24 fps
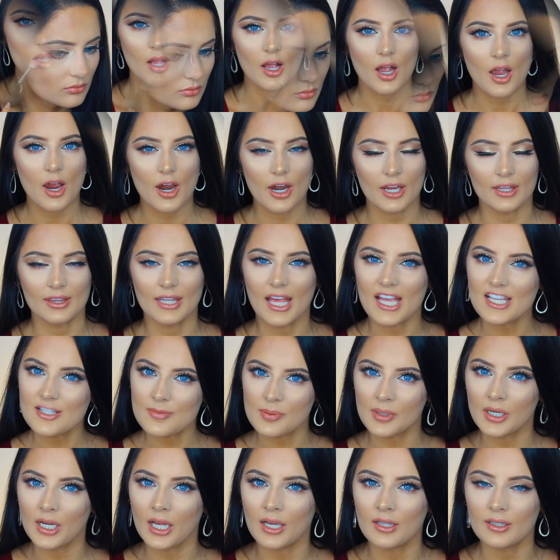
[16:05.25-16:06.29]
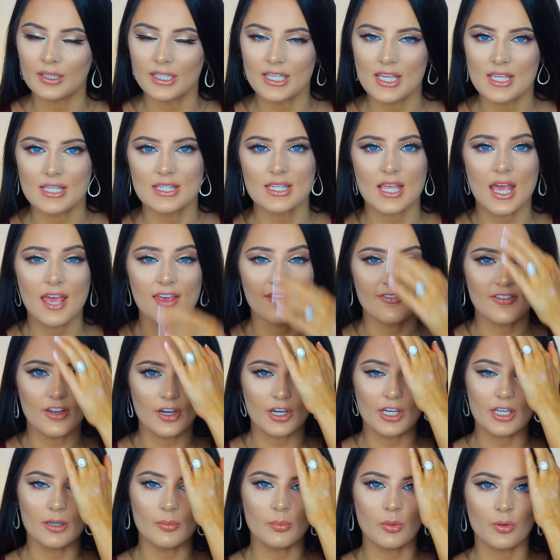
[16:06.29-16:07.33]
Alright, last but not least, a
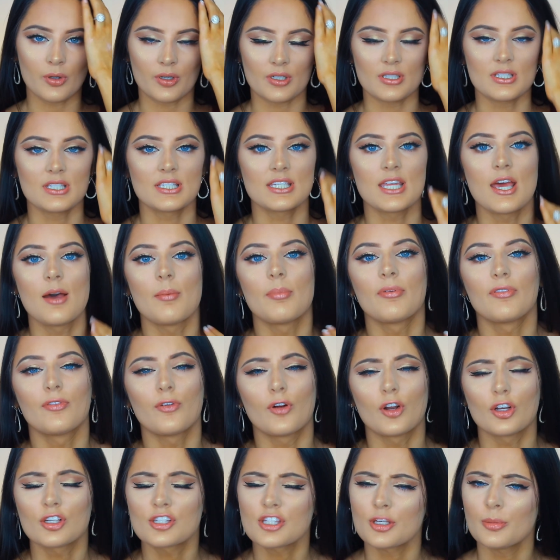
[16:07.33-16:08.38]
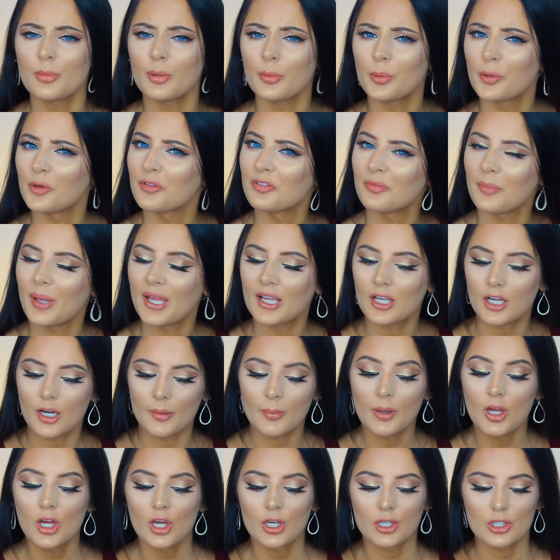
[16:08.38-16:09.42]
very important step for summerproof
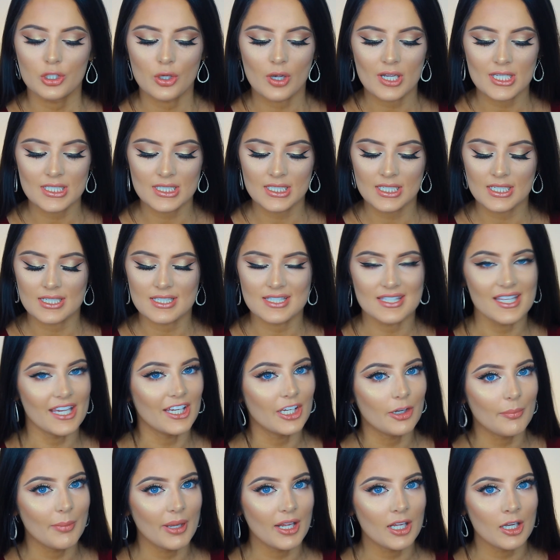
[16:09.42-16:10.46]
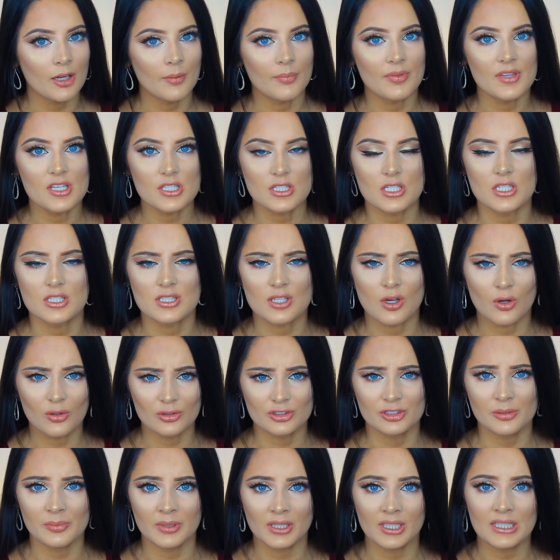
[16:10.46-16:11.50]
makeup. You always need to set your makeup. This is
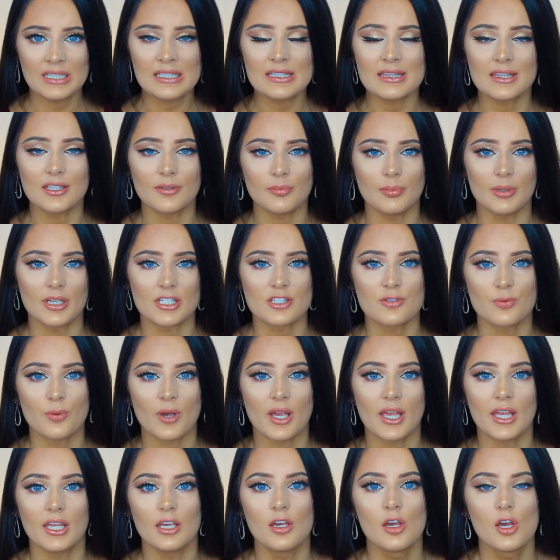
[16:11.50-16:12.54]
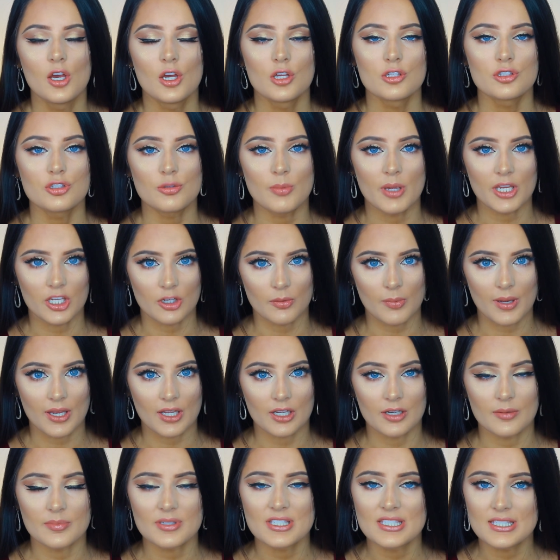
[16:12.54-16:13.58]
ultimately the best way to make your
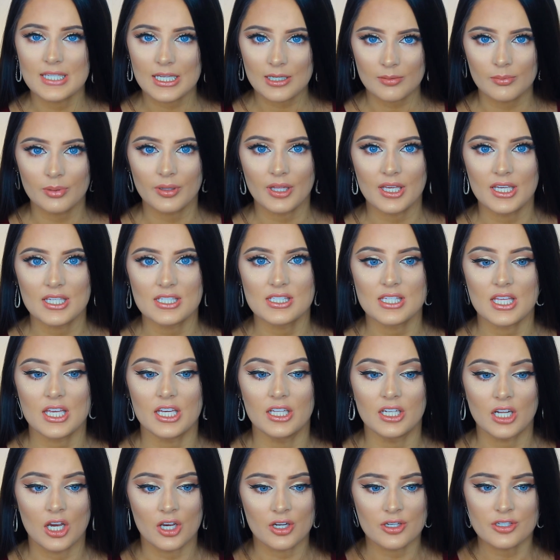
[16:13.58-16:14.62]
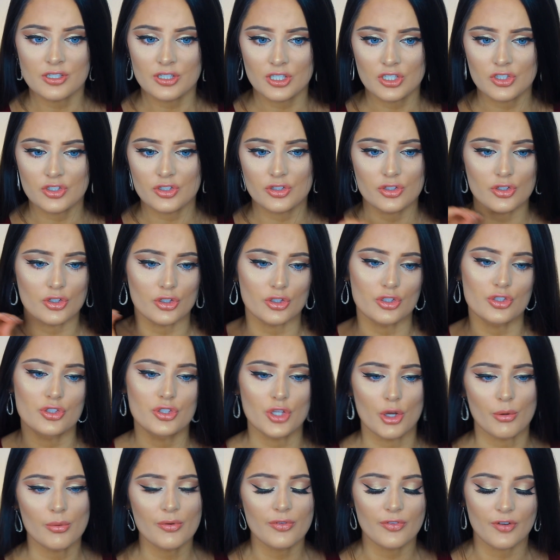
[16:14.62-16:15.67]
makeup stay in place and honestly just look
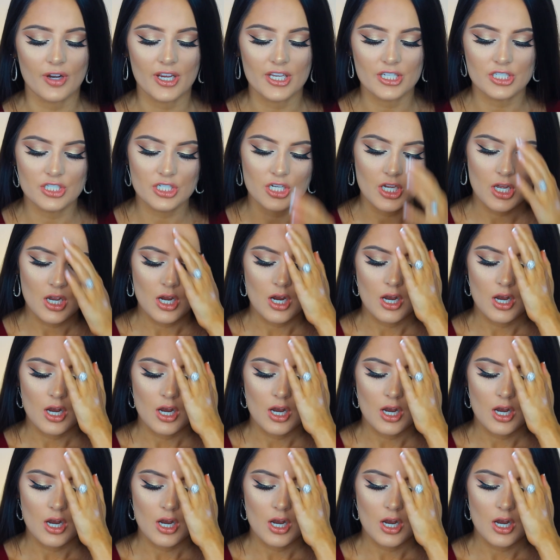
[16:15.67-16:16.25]
so refreshed.